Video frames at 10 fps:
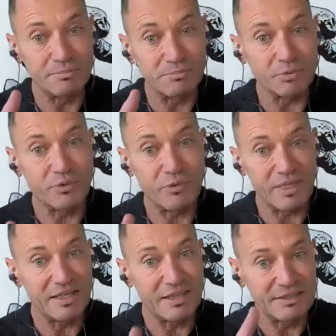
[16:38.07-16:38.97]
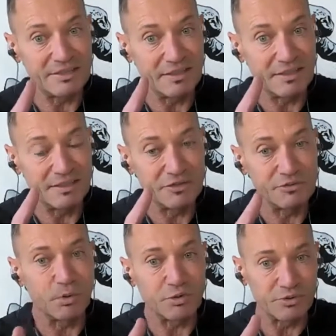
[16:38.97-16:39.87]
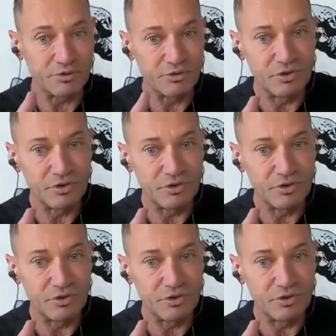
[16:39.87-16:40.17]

important thing that sport